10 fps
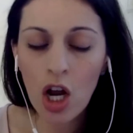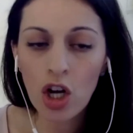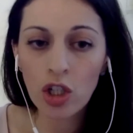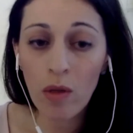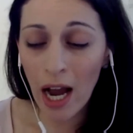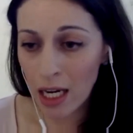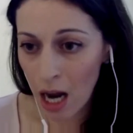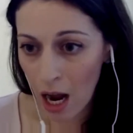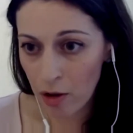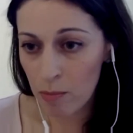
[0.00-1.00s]
So that can
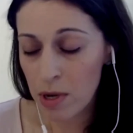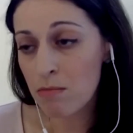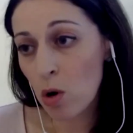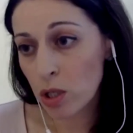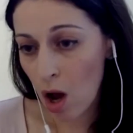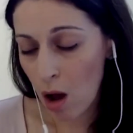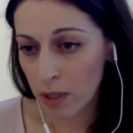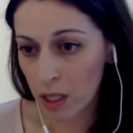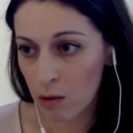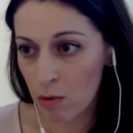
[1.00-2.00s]
either be, most
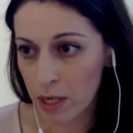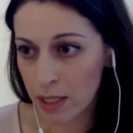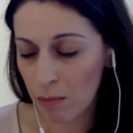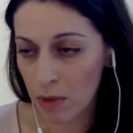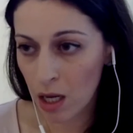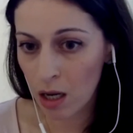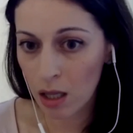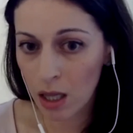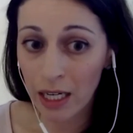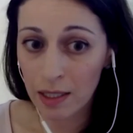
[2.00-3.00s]
commonly, it would be something
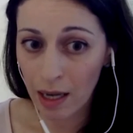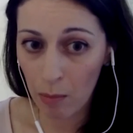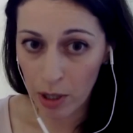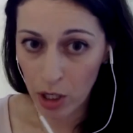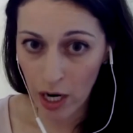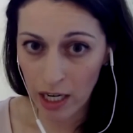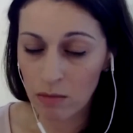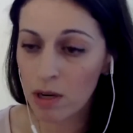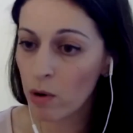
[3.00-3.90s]
like a salpingectomy,